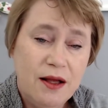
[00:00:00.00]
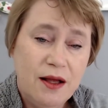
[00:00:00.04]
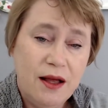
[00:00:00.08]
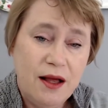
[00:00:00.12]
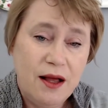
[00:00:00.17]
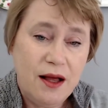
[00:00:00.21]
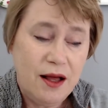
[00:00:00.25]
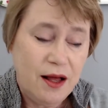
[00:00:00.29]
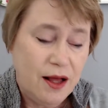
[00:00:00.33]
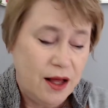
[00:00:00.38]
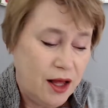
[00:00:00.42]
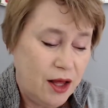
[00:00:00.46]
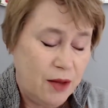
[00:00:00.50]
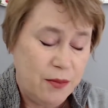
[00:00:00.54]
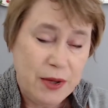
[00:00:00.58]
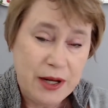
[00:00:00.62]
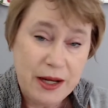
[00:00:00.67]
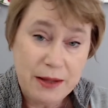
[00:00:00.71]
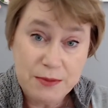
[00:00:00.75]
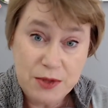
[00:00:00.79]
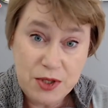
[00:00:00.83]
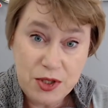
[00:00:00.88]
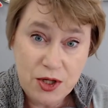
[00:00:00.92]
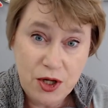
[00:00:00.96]
but
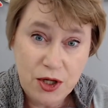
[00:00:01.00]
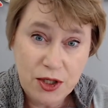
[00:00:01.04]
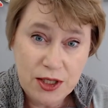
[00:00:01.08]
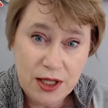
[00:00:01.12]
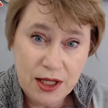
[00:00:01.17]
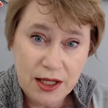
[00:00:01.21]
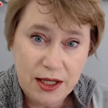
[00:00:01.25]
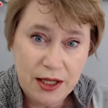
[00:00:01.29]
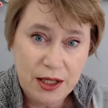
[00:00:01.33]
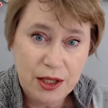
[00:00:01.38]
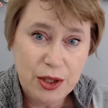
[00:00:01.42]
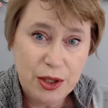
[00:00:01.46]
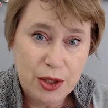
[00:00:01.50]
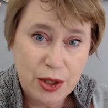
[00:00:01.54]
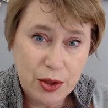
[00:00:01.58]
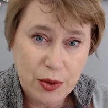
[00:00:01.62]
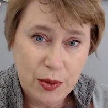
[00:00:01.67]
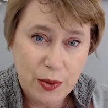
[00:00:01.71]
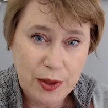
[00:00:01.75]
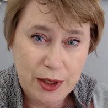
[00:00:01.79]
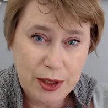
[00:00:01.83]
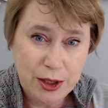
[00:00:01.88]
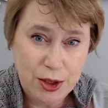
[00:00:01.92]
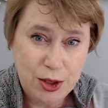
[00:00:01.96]
I'm certainly
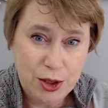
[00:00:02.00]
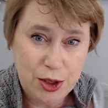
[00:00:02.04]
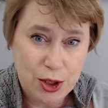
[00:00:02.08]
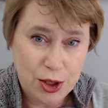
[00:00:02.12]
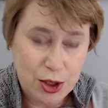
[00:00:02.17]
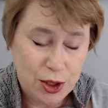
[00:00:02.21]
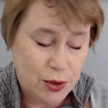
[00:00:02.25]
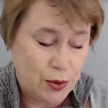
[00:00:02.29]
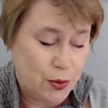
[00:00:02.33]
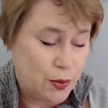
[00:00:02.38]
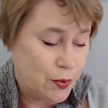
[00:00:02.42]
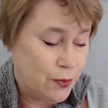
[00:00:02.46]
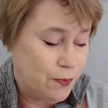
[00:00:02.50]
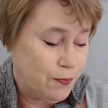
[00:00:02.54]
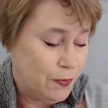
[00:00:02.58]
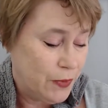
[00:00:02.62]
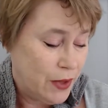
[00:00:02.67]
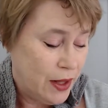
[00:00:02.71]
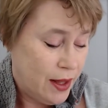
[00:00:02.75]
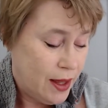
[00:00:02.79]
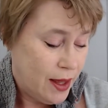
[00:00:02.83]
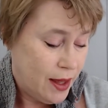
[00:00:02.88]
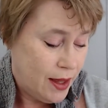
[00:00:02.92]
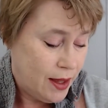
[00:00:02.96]
going to.
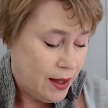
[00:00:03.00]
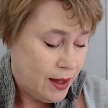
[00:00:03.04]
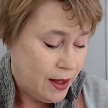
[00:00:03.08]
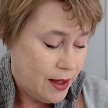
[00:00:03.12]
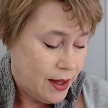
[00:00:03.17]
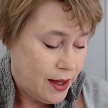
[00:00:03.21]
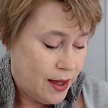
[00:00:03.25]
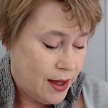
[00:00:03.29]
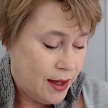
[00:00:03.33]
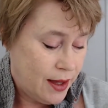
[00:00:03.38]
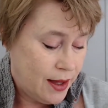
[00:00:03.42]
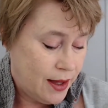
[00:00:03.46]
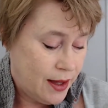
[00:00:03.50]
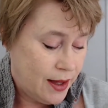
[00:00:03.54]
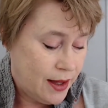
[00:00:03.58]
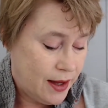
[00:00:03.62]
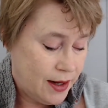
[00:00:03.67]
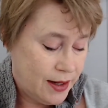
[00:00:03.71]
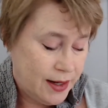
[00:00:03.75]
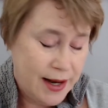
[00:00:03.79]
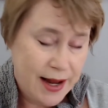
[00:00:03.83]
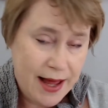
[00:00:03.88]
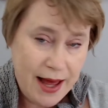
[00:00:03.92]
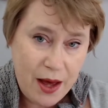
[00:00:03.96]

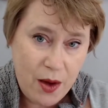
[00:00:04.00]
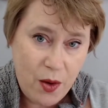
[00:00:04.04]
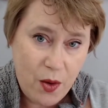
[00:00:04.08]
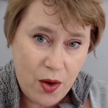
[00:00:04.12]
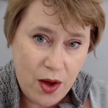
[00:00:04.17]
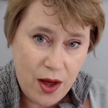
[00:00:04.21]
Now